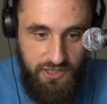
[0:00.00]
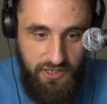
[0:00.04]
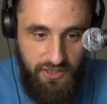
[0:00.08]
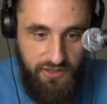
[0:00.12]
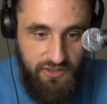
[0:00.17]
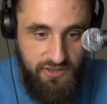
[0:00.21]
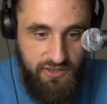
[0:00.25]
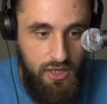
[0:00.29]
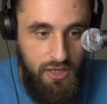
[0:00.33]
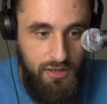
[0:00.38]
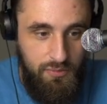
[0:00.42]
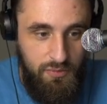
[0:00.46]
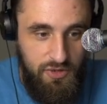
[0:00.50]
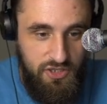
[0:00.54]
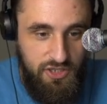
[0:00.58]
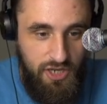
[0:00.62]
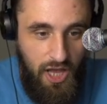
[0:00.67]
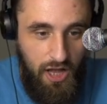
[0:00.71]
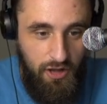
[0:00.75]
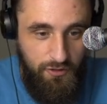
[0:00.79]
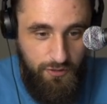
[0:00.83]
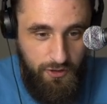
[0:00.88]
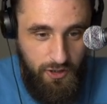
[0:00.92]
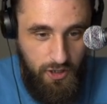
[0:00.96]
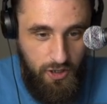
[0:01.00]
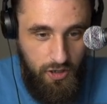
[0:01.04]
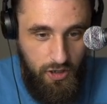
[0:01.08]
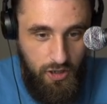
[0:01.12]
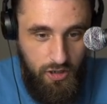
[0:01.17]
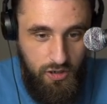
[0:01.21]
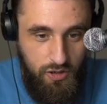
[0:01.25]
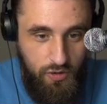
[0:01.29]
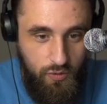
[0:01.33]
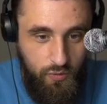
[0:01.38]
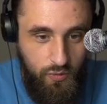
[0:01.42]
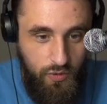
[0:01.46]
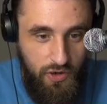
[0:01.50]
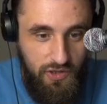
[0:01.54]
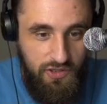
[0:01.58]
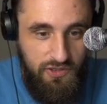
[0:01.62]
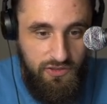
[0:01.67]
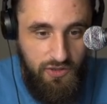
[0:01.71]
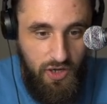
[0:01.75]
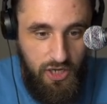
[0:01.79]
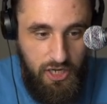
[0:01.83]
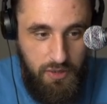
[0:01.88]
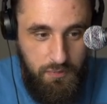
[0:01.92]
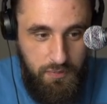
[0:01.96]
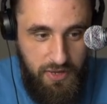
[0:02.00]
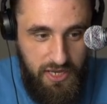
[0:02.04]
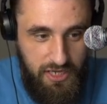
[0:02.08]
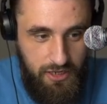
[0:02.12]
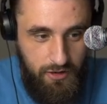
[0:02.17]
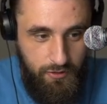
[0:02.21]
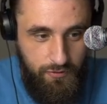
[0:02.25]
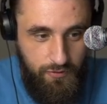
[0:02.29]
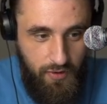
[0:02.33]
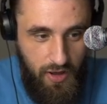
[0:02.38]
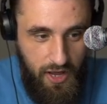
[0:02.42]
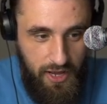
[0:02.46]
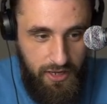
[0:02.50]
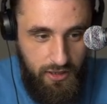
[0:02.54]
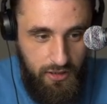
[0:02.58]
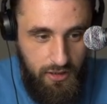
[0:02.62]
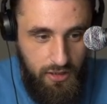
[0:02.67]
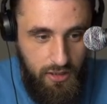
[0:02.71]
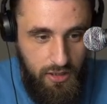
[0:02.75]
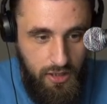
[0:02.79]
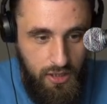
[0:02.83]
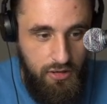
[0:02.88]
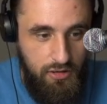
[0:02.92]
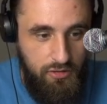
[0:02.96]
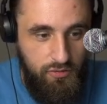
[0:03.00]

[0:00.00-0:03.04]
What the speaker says: is Michel Foucault was not a pedophile.